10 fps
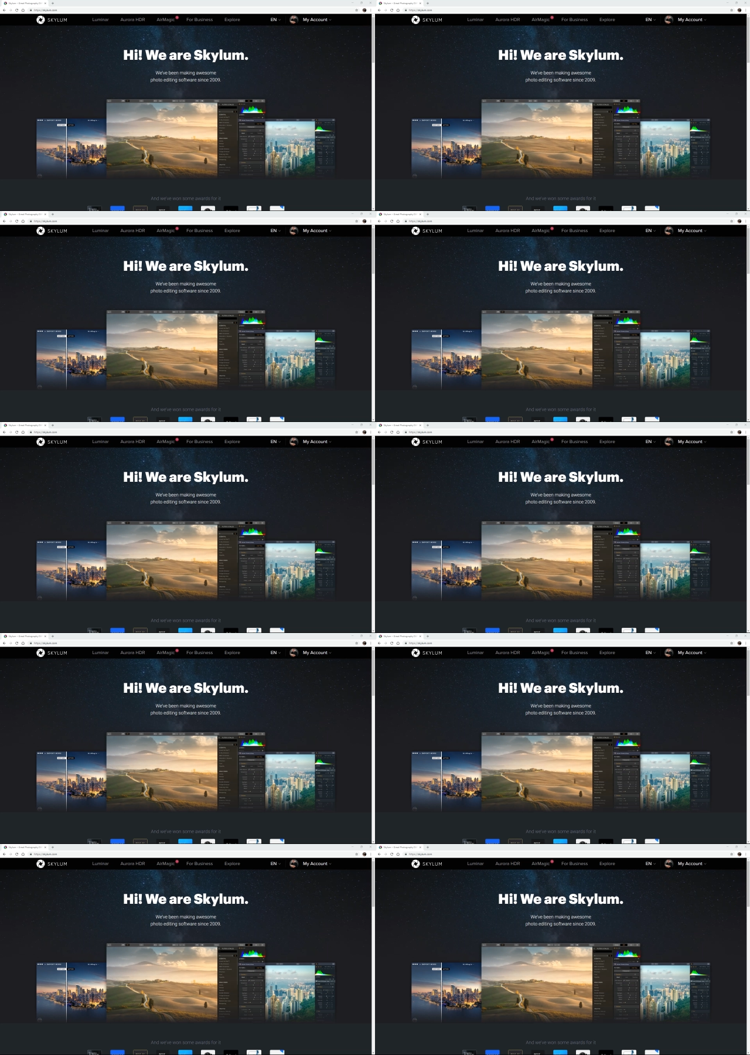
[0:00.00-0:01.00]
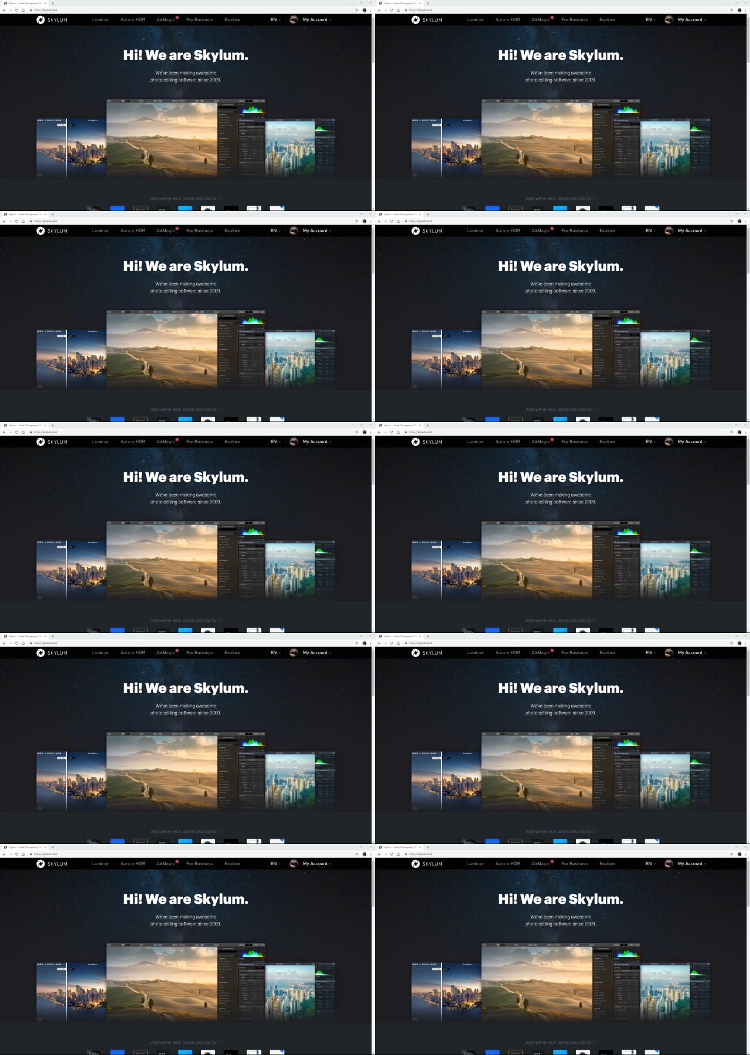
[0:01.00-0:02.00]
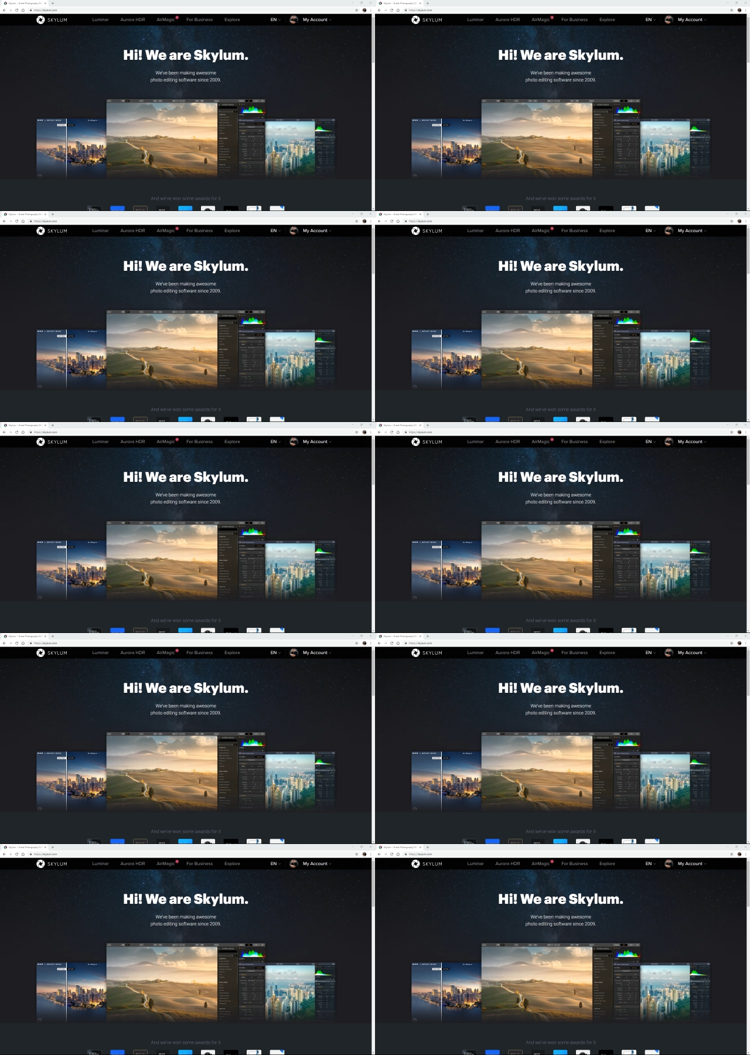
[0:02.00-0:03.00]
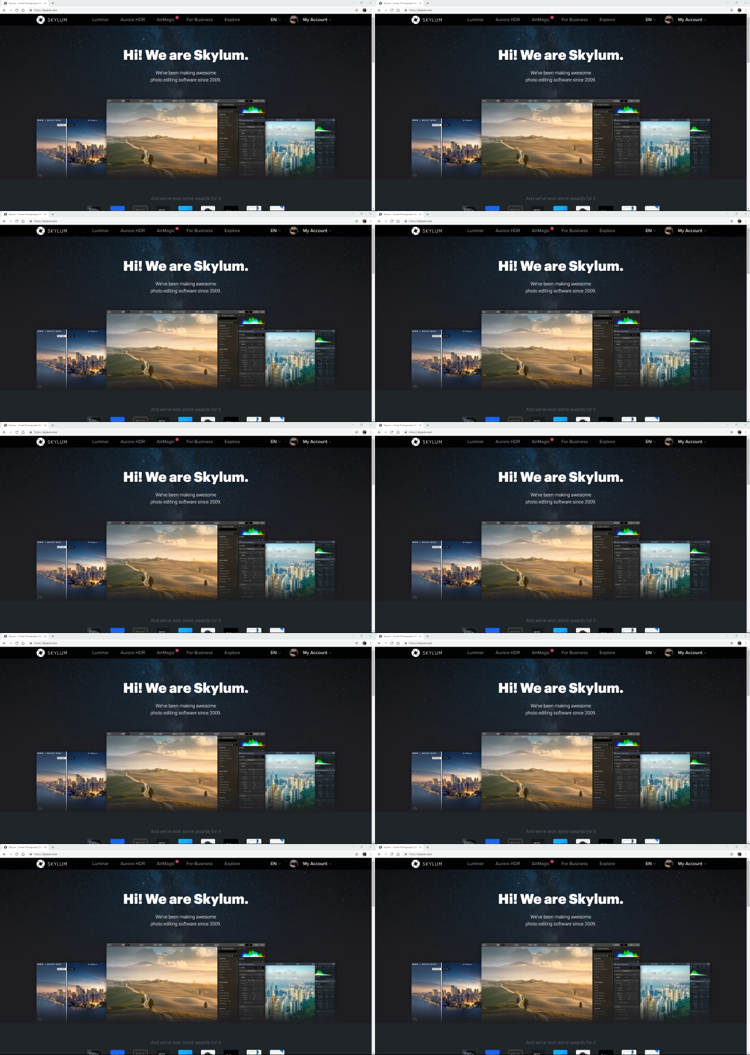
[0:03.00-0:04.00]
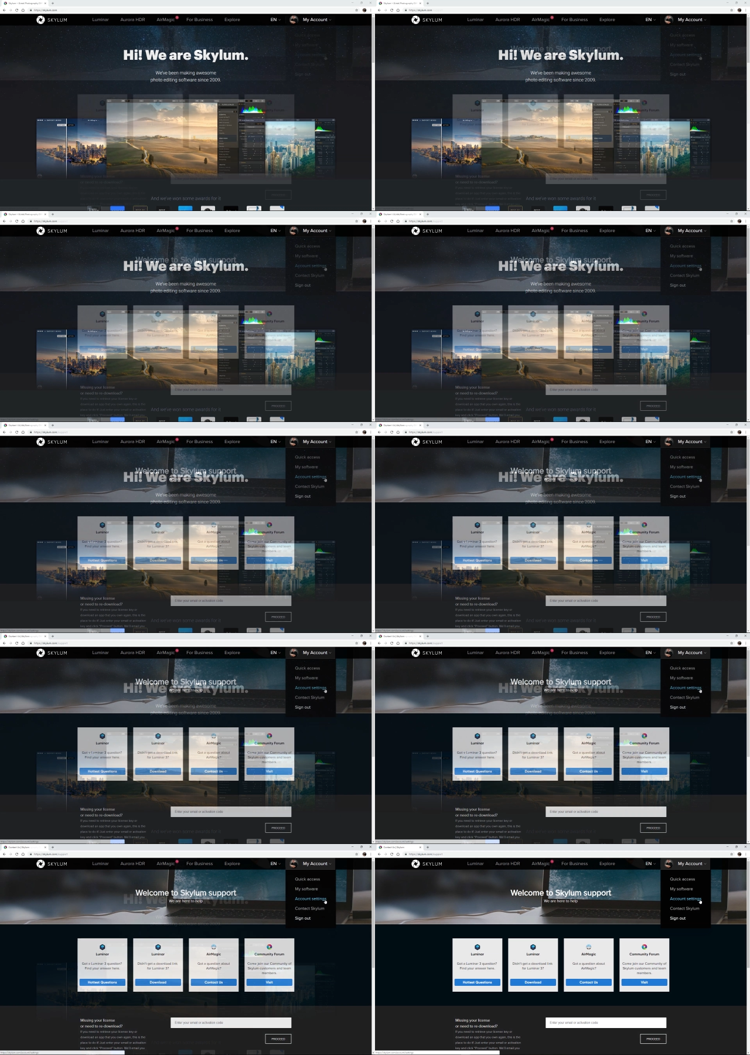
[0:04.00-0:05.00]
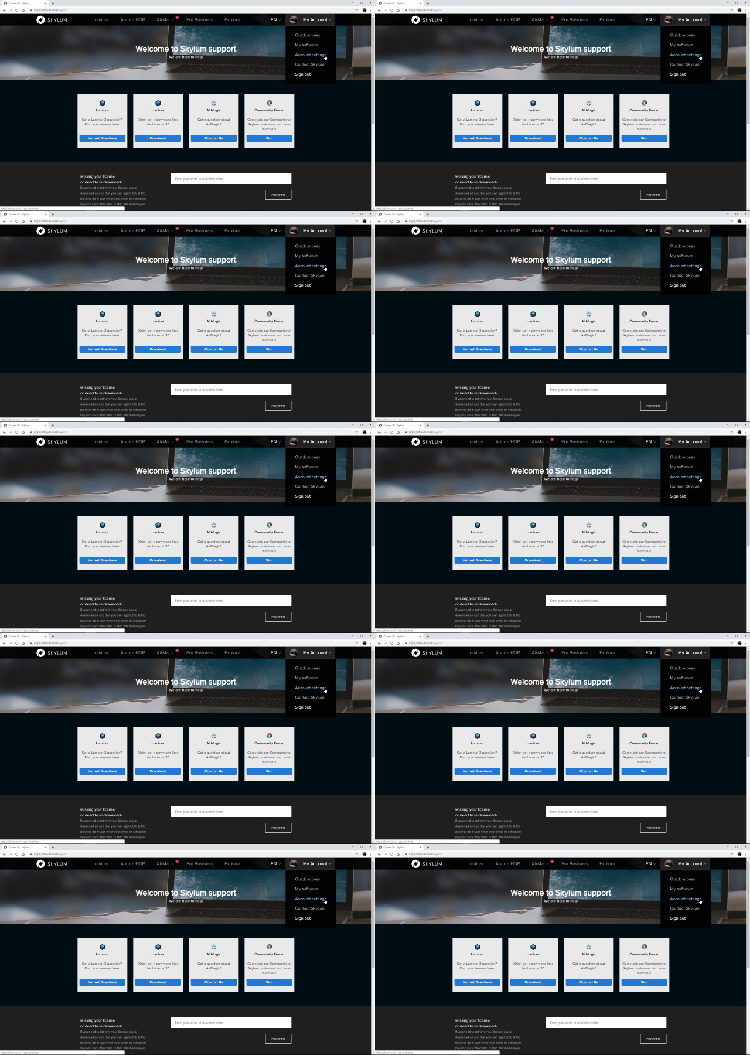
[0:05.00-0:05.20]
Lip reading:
No face is visible, so there are no lips to read.